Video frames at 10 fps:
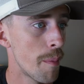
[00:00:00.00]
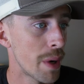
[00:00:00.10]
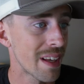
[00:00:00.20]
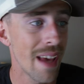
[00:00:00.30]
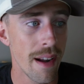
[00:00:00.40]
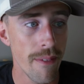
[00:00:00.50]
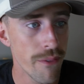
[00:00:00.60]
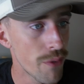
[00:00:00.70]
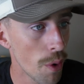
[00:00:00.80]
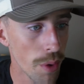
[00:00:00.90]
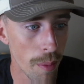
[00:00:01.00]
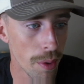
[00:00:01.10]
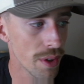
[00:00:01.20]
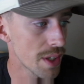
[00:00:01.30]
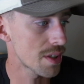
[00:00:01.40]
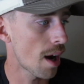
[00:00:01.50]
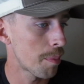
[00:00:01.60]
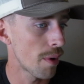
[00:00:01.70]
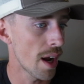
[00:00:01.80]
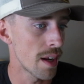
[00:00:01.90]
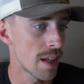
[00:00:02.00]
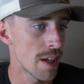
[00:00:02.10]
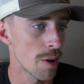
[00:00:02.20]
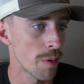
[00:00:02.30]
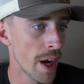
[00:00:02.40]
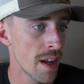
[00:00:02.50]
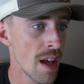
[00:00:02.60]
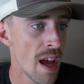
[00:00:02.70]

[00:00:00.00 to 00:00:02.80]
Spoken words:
but again, phone number in the top right here, right?